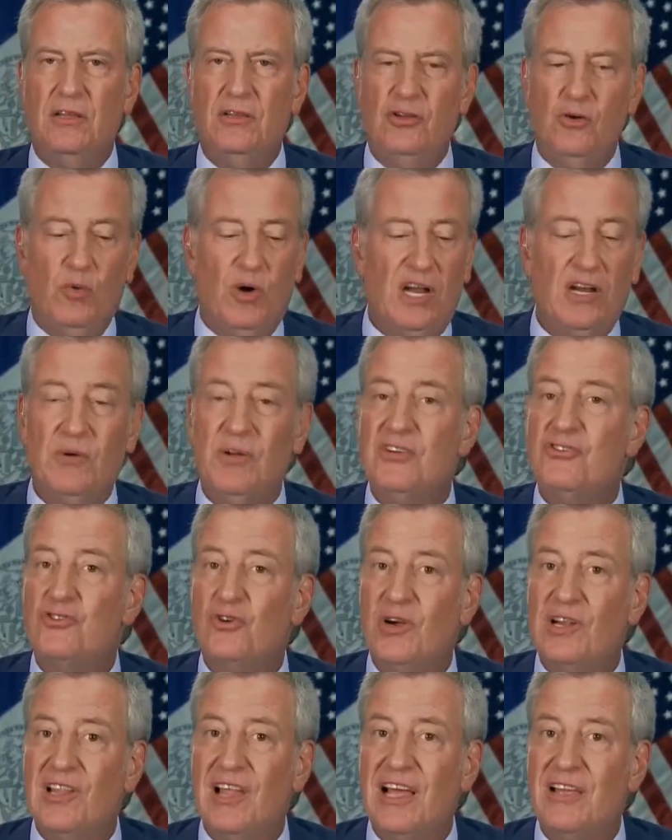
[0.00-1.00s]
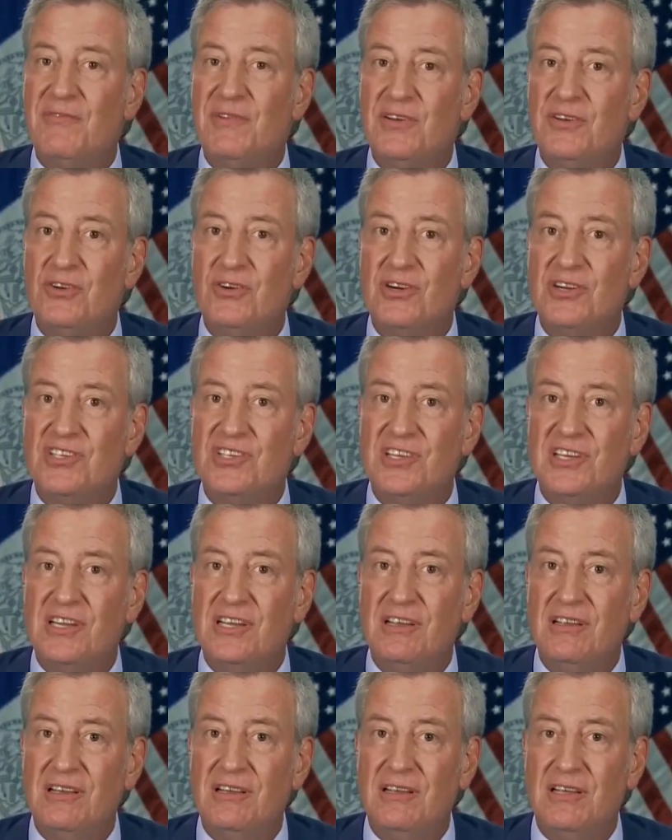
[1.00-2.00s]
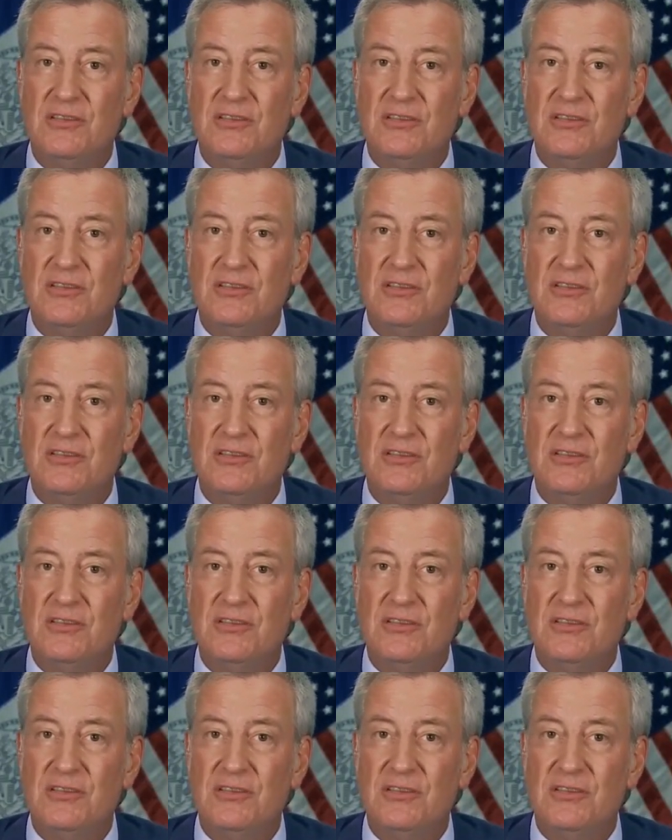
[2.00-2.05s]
you want to enjoy life in New York City?